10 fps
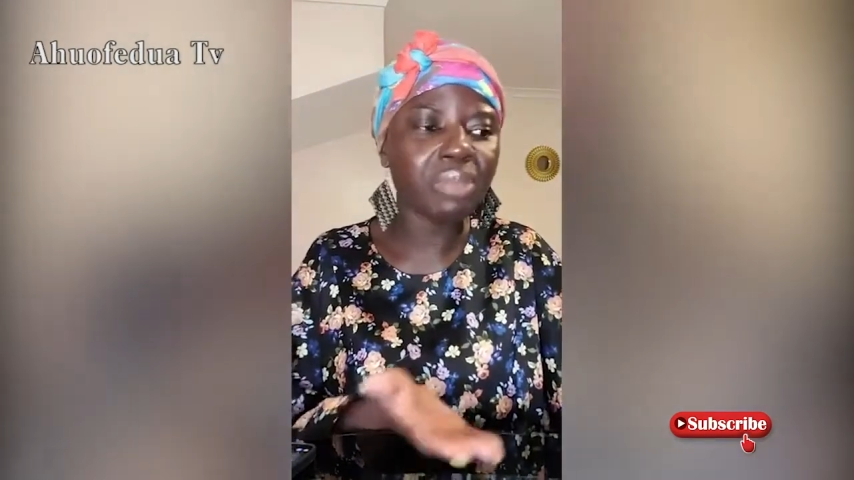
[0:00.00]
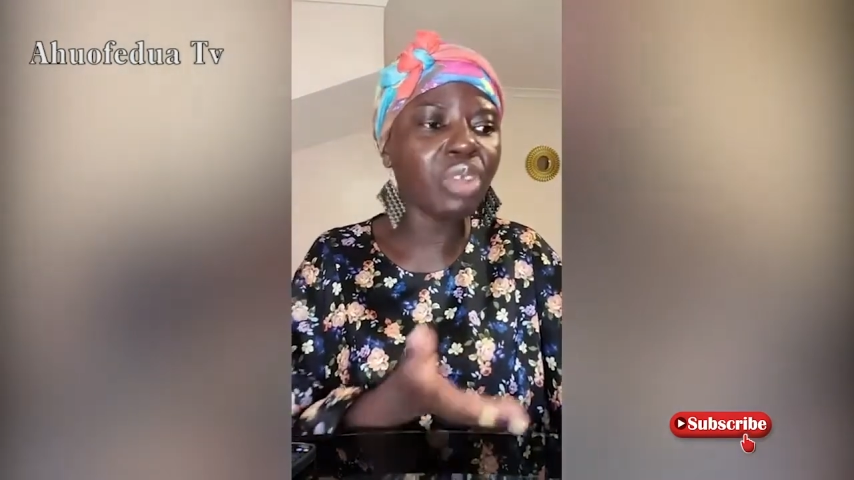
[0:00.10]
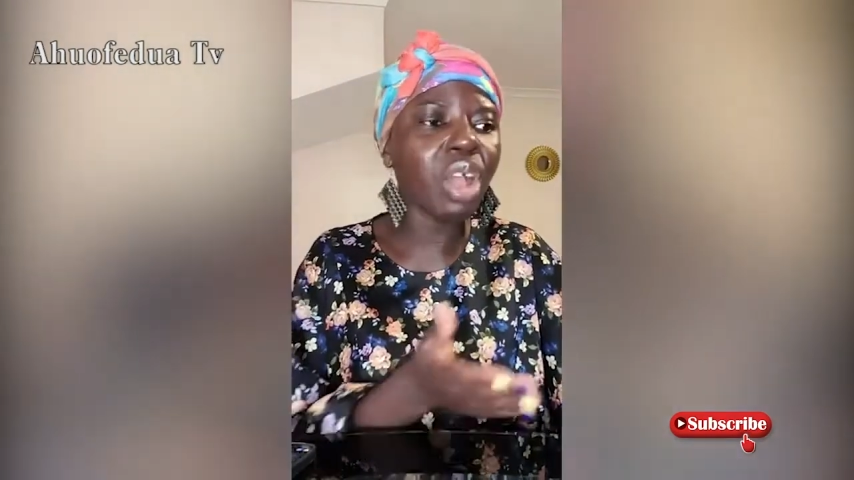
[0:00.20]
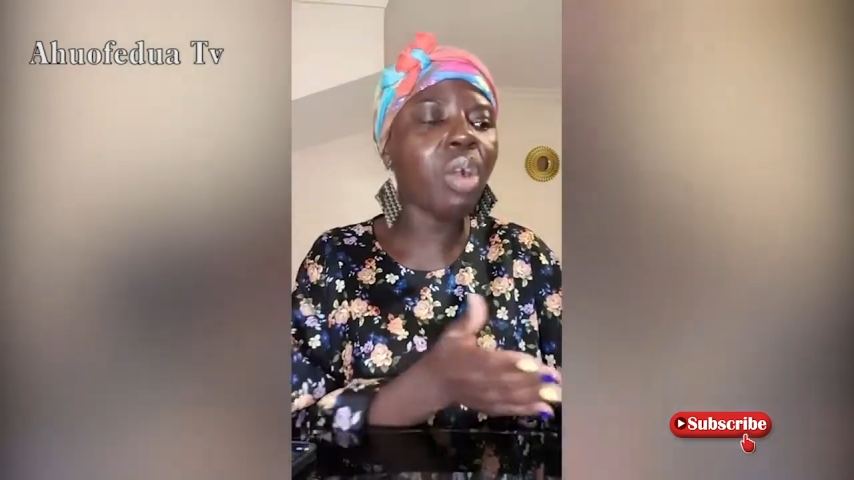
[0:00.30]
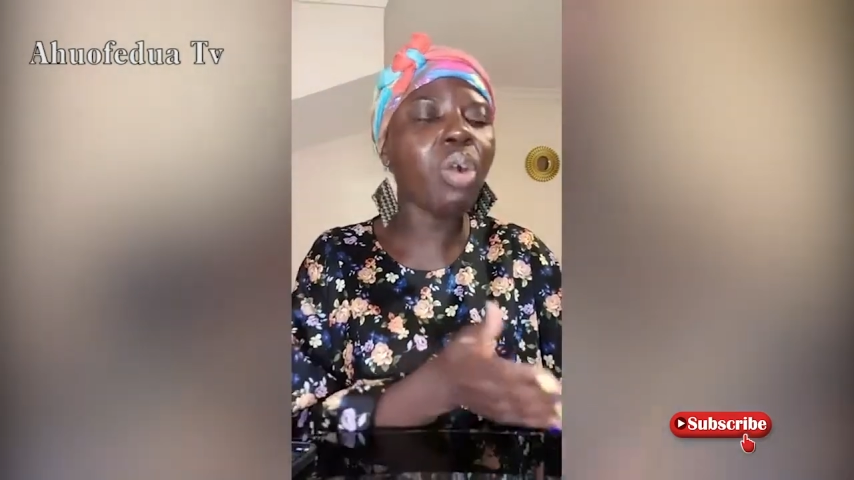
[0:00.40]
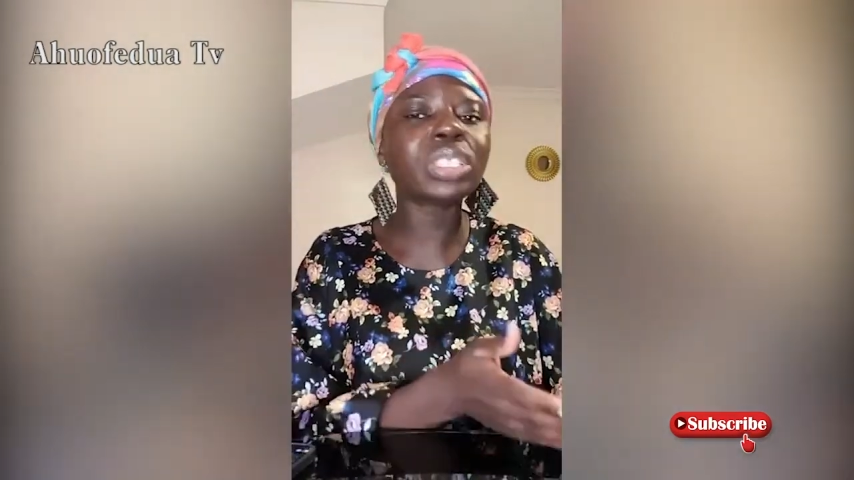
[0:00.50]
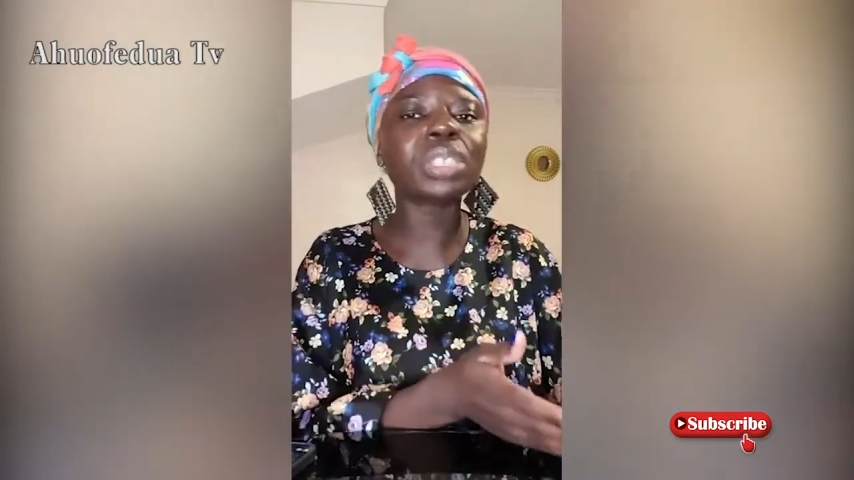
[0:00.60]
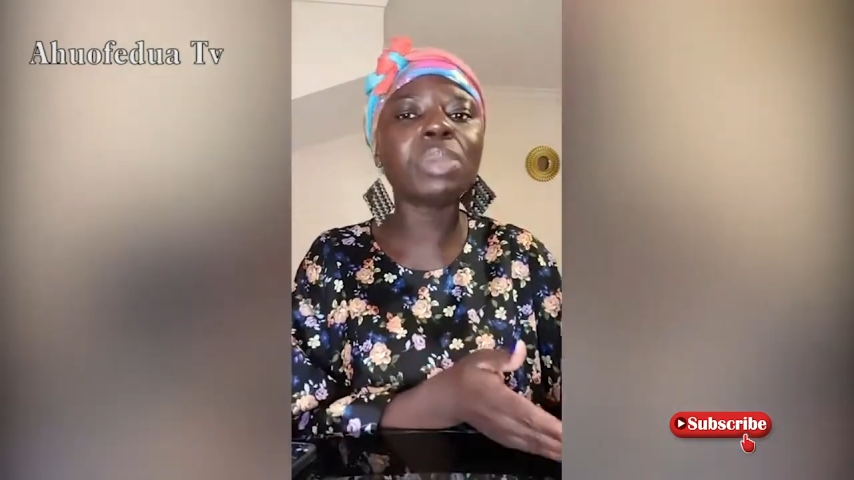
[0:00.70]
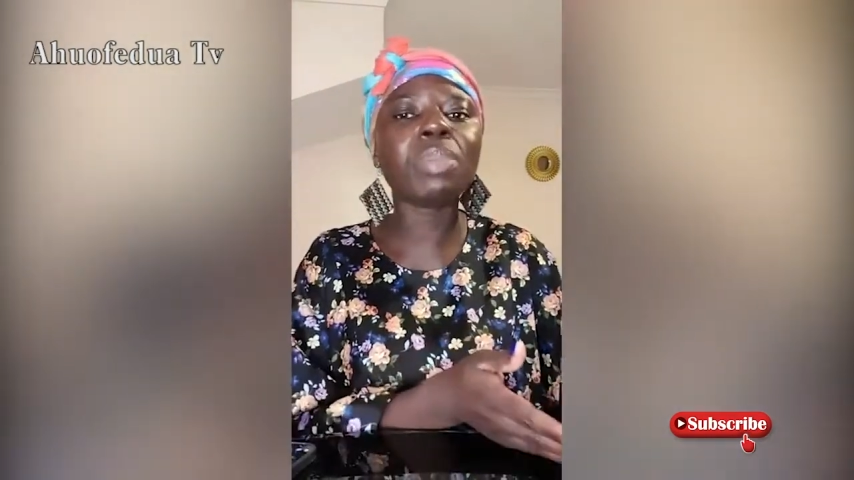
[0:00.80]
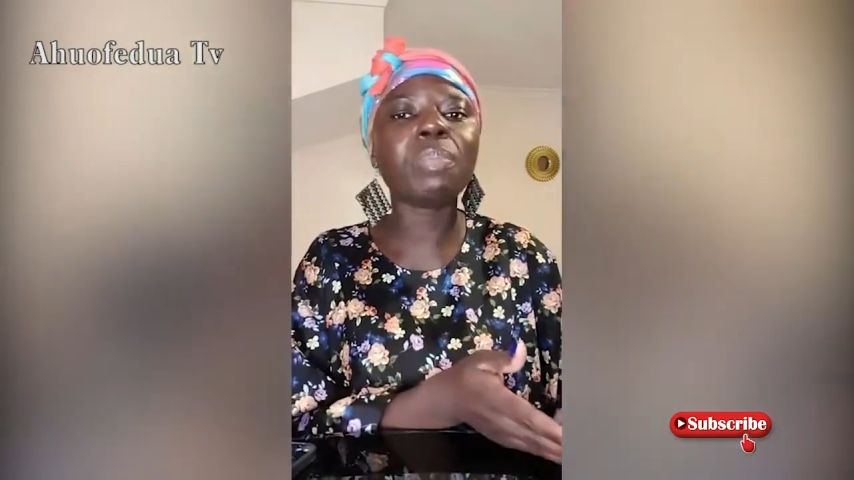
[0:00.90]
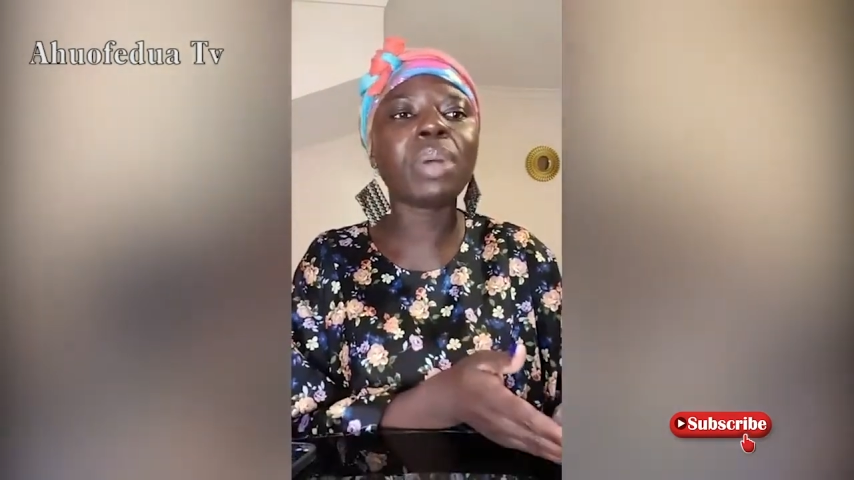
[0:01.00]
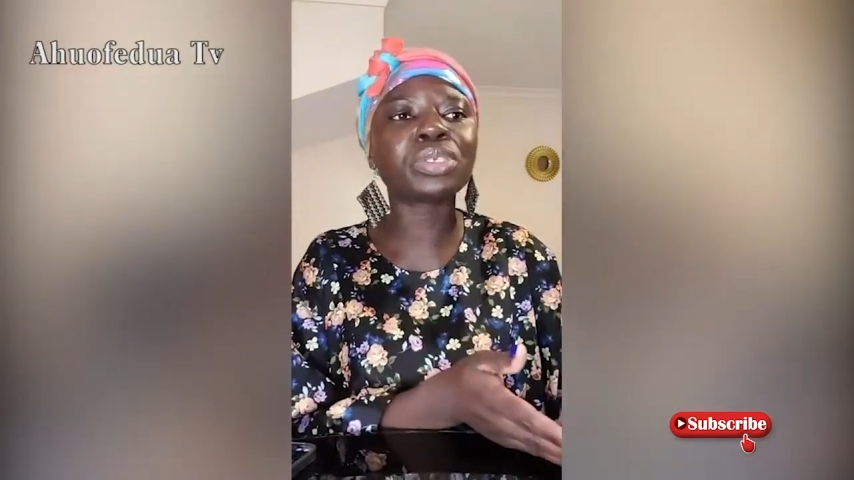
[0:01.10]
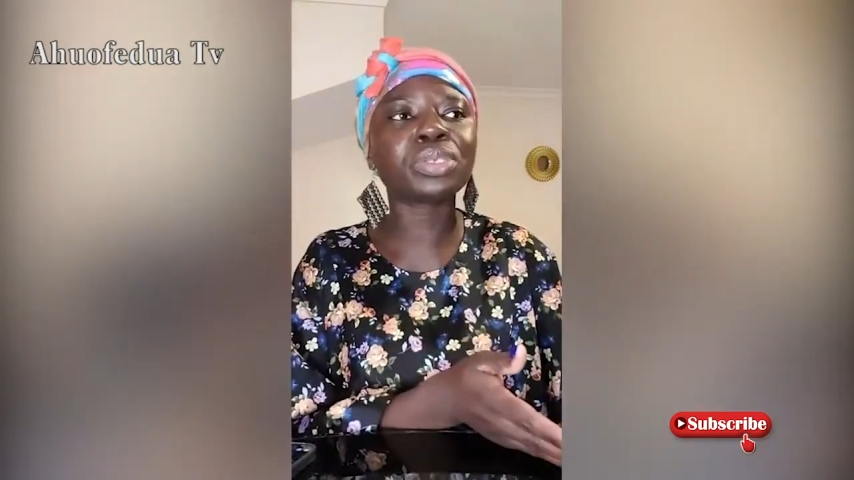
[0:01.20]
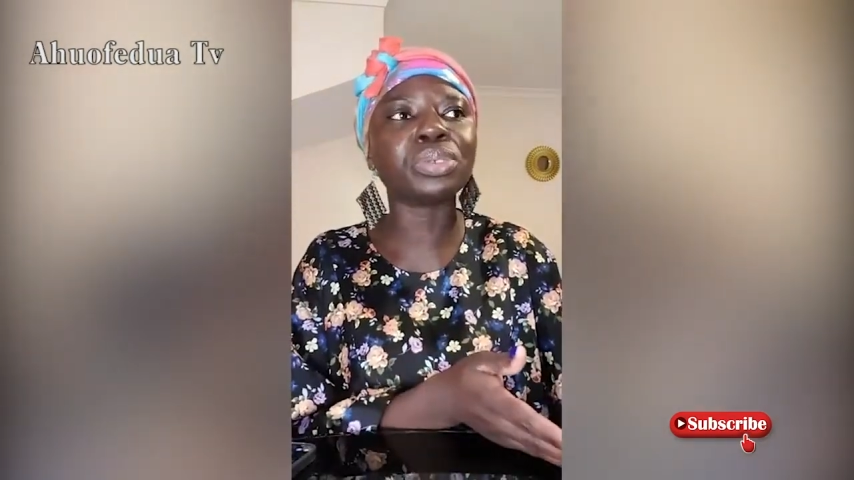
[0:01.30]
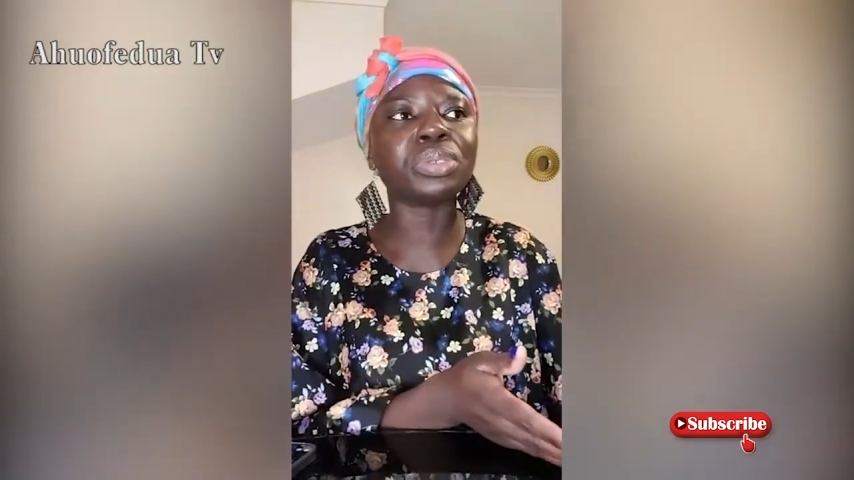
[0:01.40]
Not ultimately
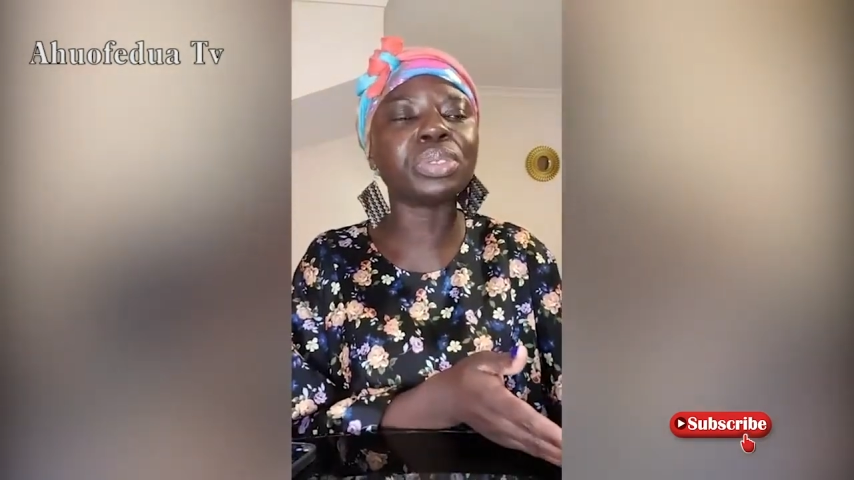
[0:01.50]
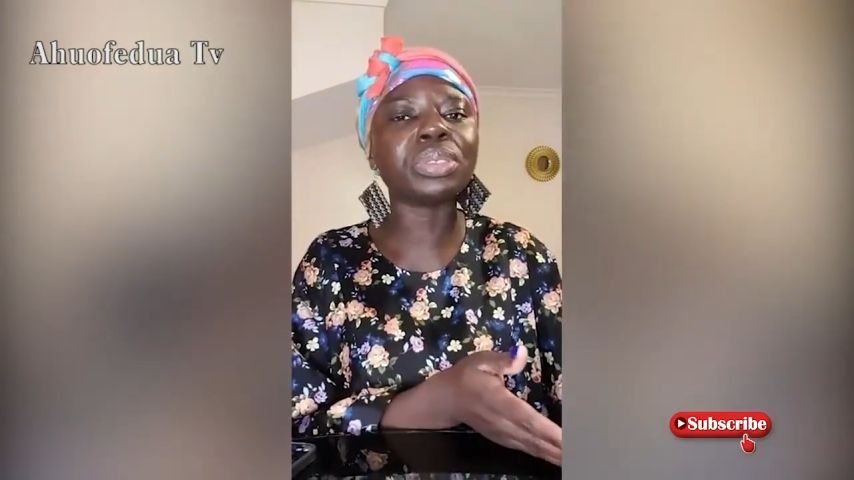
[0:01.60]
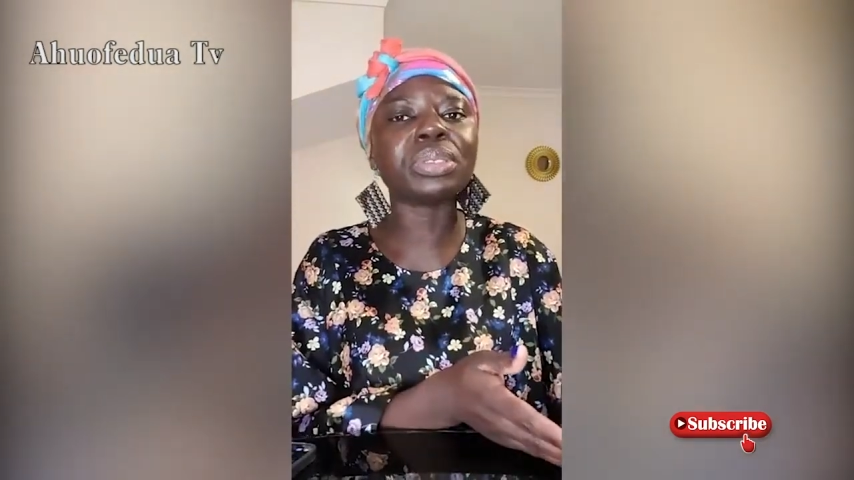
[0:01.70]
back to